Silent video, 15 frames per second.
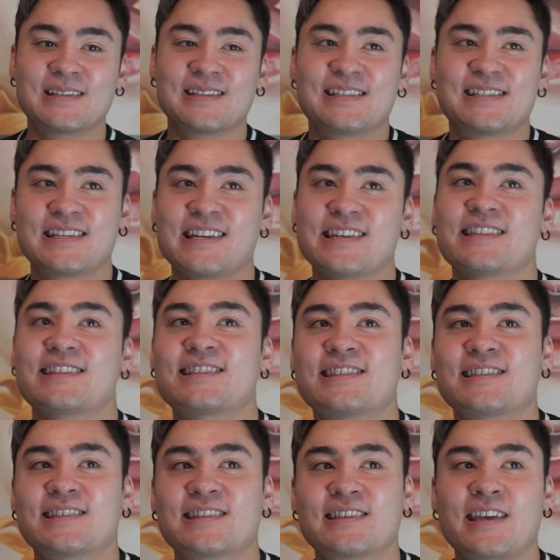see
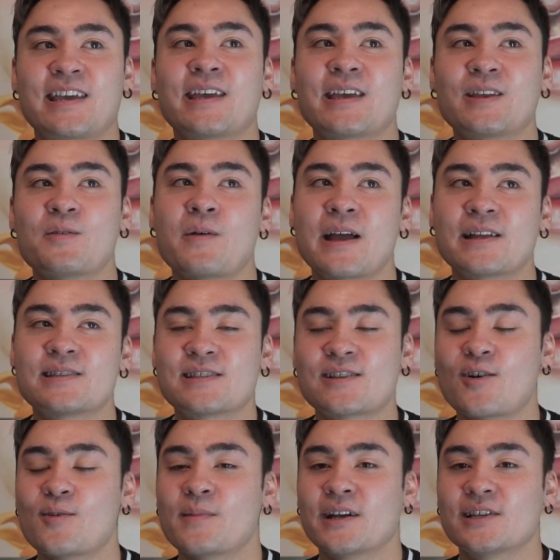this kid who had
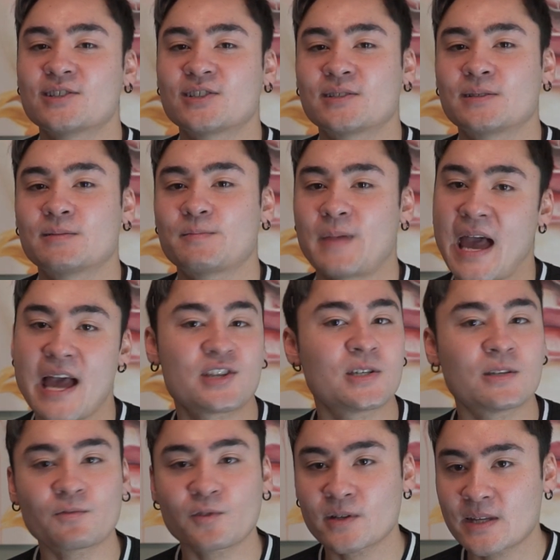so much
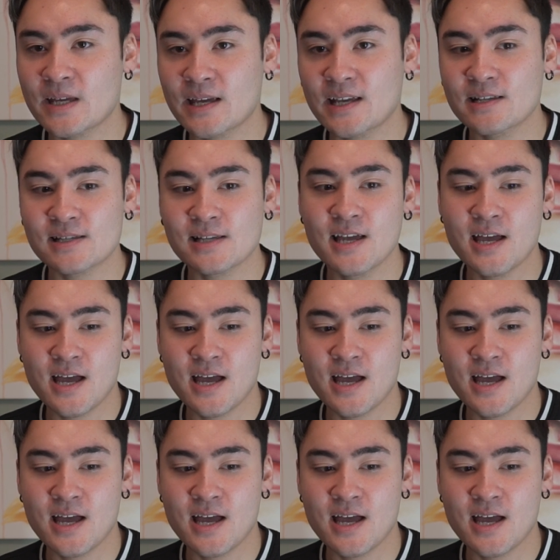passion for things